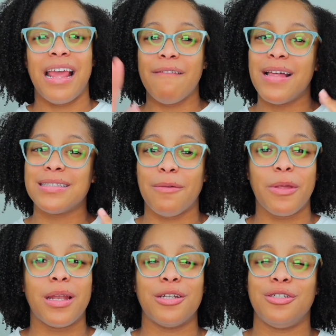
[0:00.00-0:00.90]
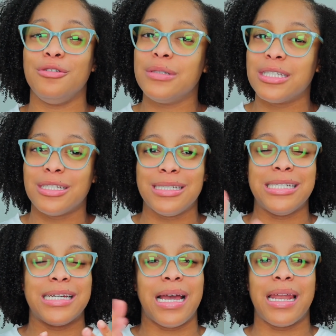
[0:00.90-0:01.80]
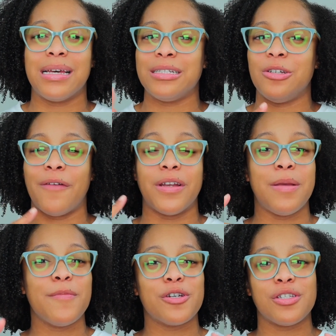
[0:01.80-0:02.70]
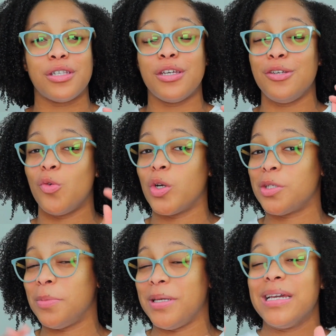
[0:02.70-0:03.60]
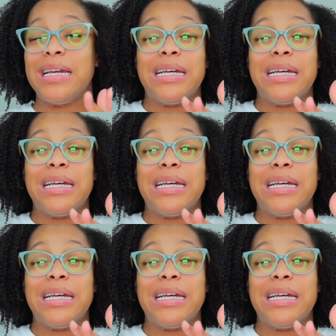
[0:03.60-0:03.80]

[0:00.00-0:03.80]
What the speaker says: if that's something that you want to do, you have an emergency, you want to be